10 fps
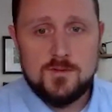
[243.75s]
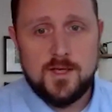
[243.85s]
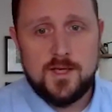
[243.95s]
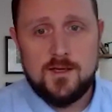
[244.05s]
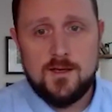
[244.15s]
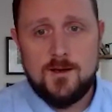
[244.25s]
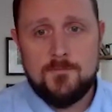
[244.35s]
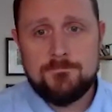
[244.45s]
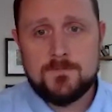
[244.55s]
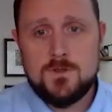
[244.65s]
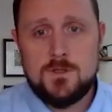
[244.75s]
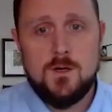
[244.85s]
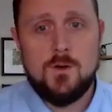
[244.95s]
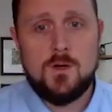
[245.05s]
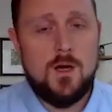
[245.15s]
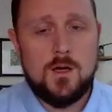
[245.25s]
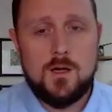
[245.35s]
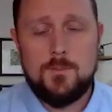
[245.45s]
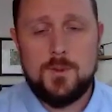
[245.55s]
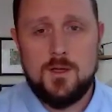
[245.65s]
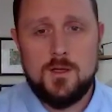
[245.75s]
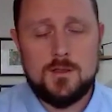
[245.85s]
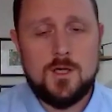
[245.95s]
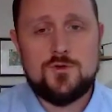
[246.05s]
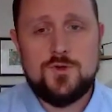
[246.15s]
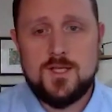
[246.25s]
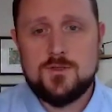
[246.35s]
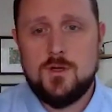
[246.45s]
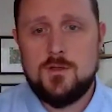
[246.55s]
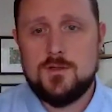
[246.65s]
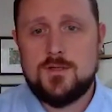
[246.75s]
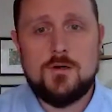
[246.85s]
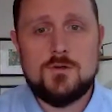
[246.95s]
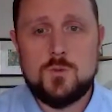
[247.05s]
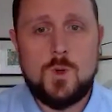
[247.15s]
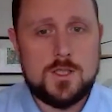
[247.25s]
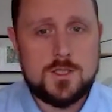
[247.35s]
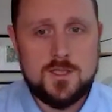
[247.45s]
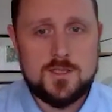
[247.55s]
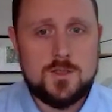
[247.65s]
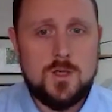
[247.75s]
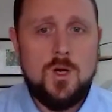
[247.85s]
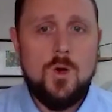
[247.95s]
Like, a country that's on the terrorist watch list,